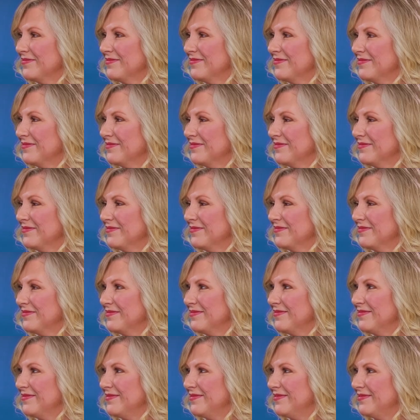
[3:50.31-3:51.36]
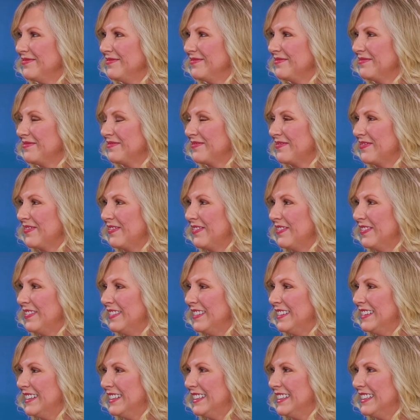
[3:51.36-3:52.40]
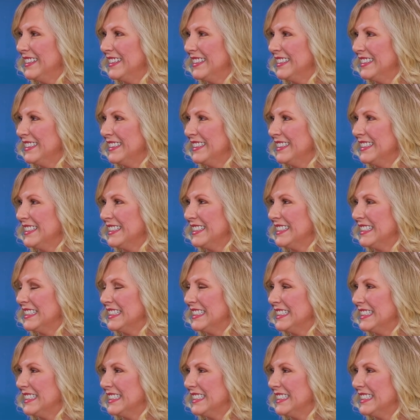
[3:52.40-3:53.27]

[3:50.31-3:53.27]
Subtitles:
No words are spoken by the person on screen.